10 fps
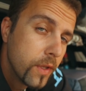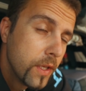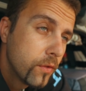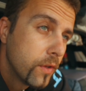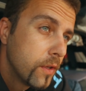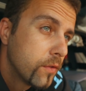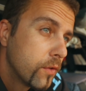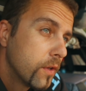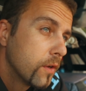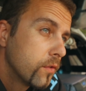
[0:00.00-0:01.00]
Day today
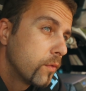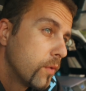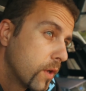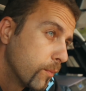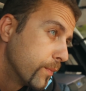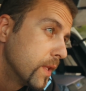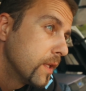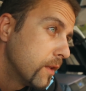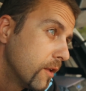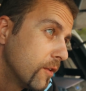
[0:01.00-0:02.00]
turned out to be
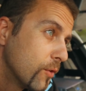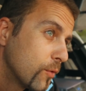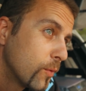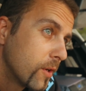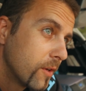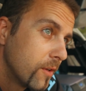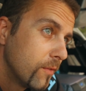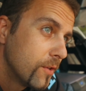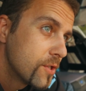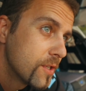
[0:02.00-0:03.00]
completely not what I
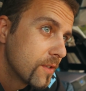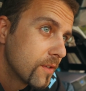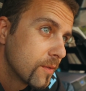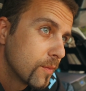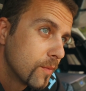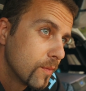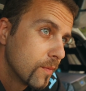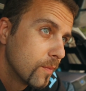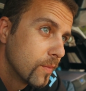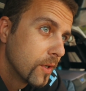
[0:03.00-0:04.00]
envisioned,
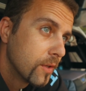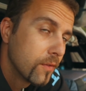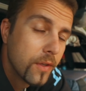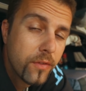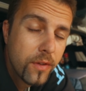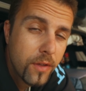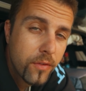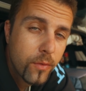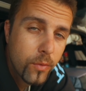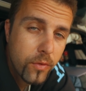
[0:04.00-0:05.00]
but that
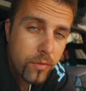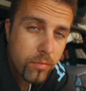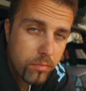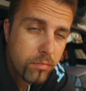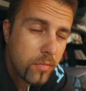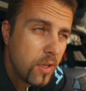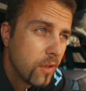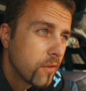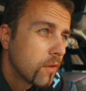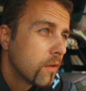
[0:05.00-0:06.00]
siesta was
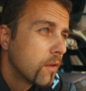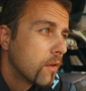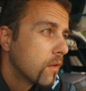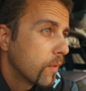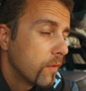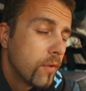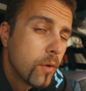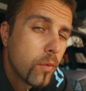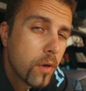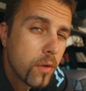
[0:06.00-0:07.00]
needed. I
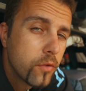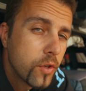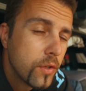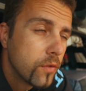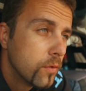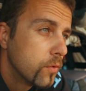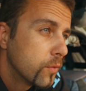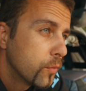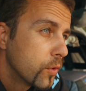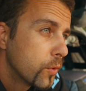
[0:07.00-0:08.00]
think what I'll try to do
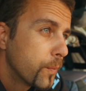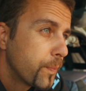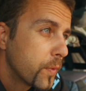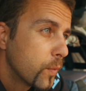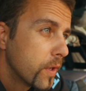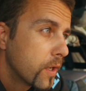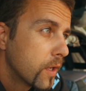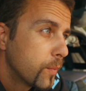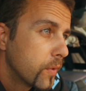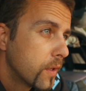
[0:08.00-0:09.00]
tomorrow, wake
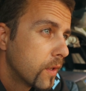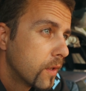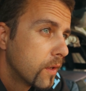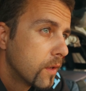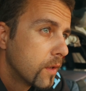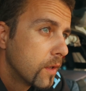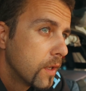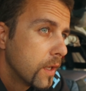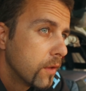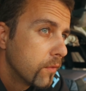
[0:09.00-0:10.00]
up
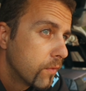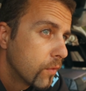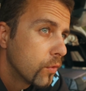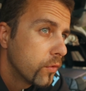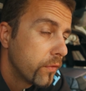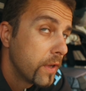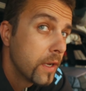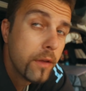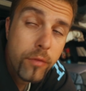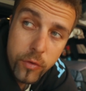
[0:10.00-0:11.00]
and first
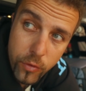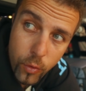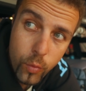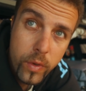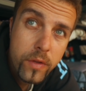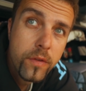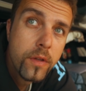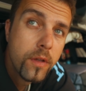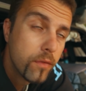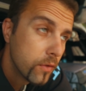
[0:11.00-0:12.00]
thing, if it's not
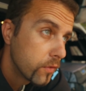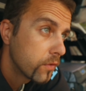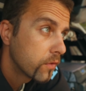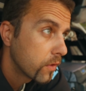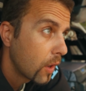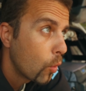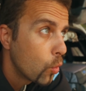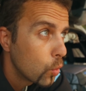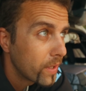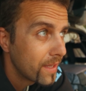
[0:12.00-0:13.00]
windy, if it's
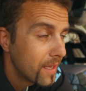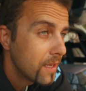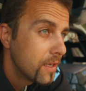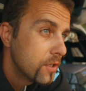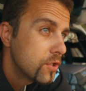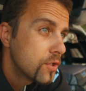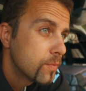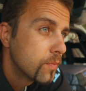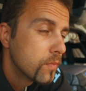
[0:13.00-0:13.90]
okay-ish,